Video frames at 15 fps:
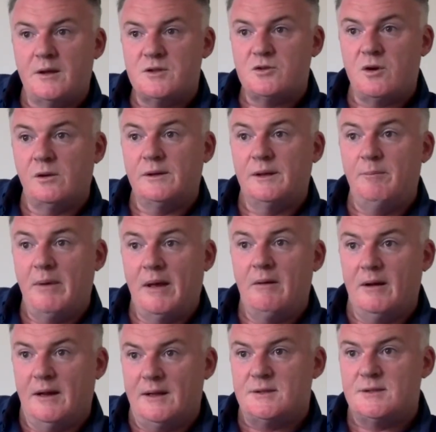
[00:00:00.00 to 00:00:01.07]
strongly
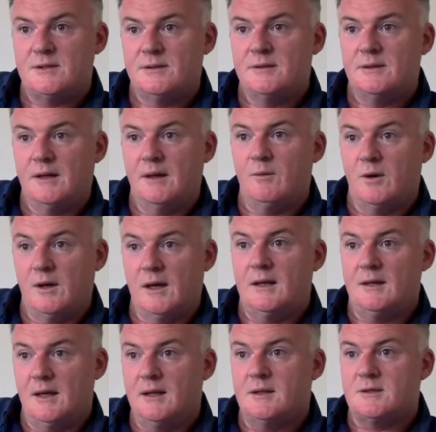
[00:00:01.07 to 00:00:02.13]
buried
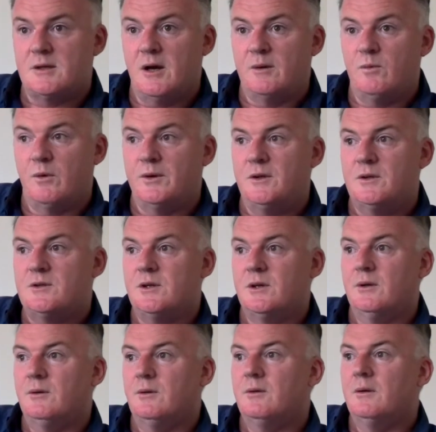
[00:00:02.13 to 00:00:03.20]
inside what you
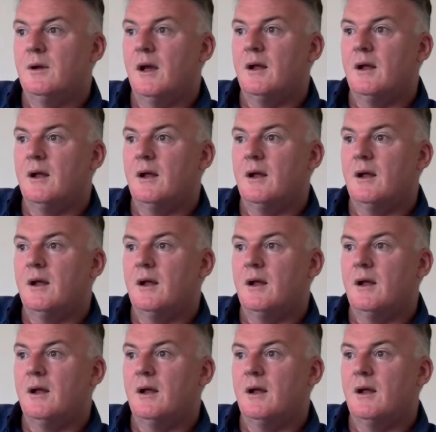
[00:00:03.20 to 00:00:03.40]
do.